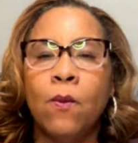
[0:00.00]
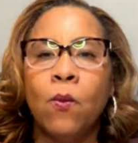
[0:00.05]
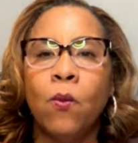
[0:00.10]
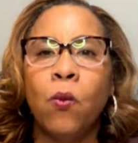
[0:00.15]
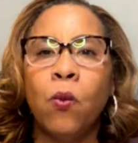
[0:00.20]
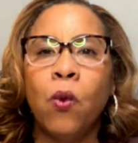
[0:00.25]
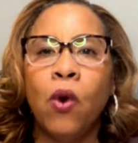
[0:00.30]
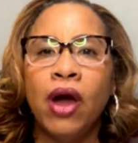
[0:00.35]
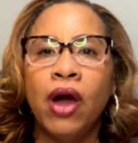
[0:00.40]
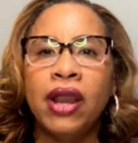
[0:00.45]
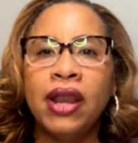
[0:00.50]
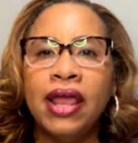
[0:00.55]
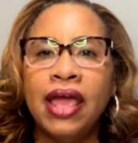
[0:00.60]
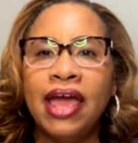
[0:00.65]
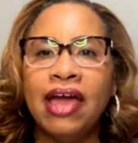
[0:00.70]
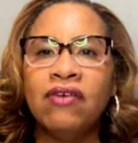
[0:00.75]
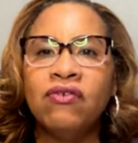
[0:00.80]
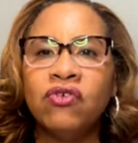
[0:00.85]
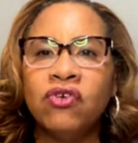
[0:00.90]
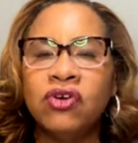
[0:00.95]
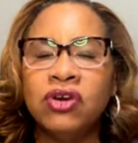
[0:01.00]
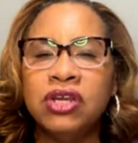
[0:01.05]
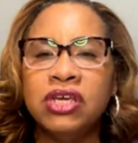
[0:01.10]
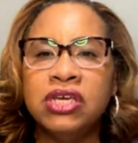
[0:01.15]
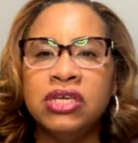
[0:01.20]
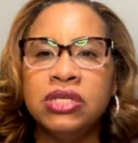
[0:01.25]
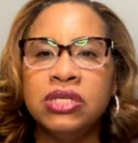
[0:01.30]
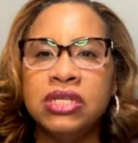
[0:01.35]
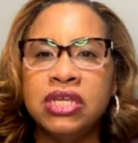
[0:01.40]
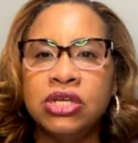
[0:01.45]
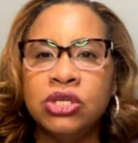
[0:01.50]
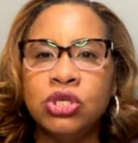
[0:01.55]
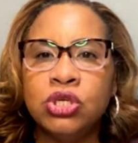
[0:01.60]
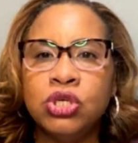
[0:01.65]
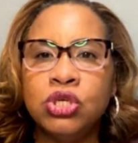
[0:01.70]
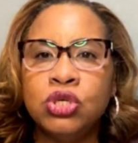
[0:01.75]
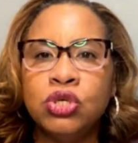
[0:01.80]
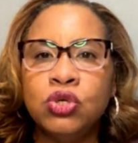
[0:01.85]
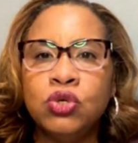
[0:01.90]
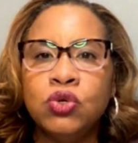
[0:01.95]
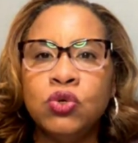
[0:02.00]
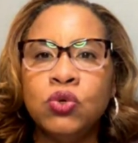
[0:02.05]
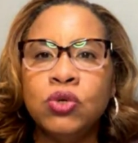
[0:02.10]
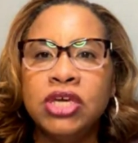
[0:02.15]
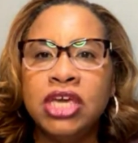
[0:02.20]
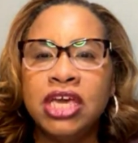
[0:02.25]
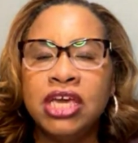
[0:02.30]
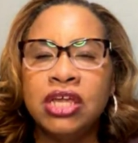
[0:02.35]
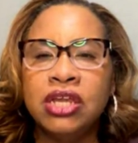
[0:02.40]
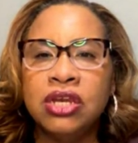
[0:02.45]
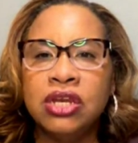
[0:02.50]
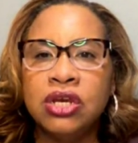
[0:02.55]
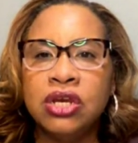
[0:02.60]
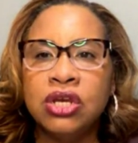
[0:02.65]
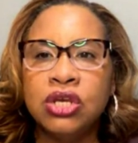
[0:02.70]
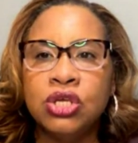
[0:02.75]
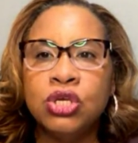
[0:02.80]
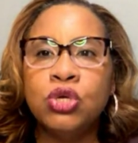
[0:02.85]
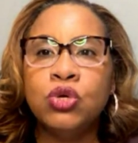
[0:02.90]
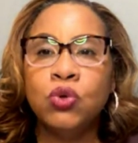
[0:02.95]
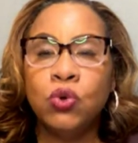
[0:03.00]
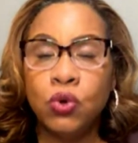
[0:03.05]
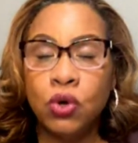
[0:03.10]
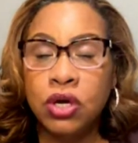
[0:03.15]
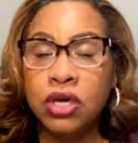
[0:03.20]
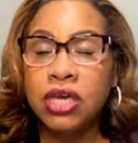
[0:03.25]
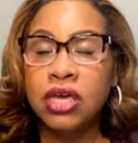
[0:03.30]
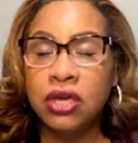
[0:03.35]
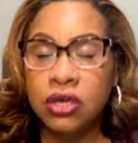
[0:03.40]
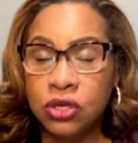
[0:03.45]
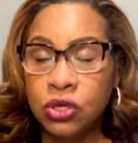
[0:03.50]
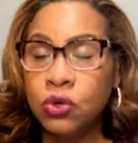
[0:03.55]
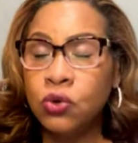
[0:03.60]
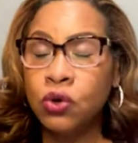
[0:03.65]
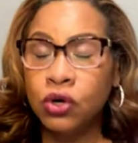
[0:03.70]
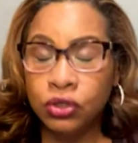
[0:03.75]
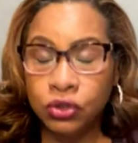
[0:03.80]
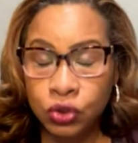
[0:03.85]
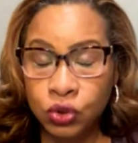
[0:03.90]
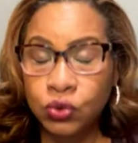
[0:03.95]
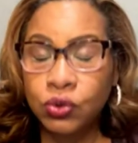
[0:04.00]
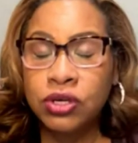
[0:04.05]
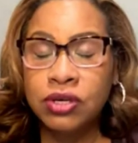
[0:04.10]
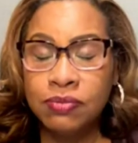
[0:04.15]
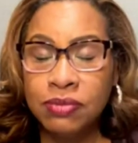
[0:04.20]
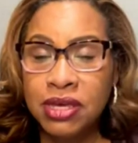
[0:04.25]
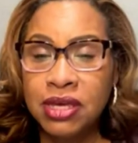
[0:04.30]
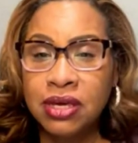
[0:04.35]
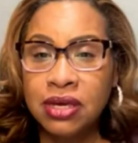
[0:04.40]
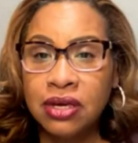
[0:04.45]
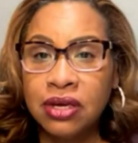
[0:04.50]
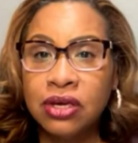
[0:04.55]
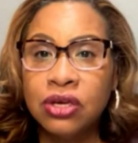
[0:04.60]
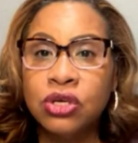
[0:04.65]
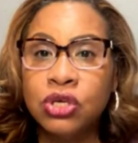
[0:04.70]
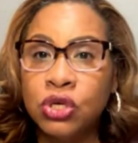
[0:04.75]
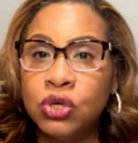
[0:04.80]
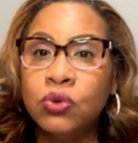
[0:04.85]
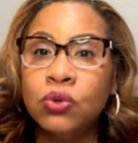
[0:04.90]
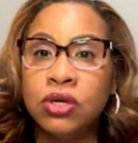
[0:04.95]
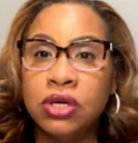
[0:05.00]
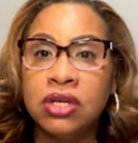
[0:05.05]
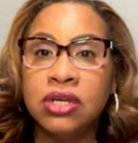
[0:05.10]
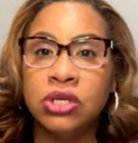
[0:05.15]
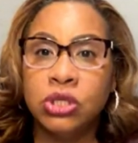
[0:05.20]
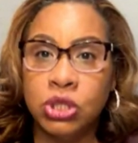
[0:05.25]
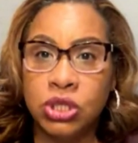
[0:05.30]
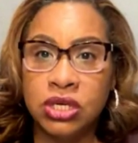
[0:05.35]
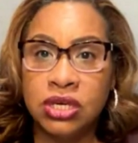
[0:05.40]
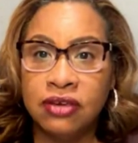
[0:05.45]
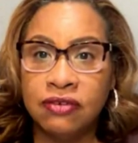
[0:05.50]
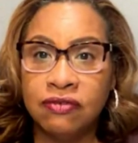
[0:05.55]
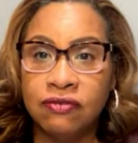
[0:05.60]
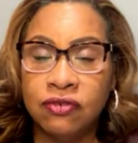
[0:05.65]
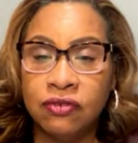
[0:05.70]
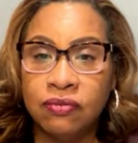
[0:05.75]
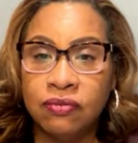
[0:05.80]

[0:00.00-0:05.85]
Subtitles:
Whatever it is that you are dreaming, you can achieve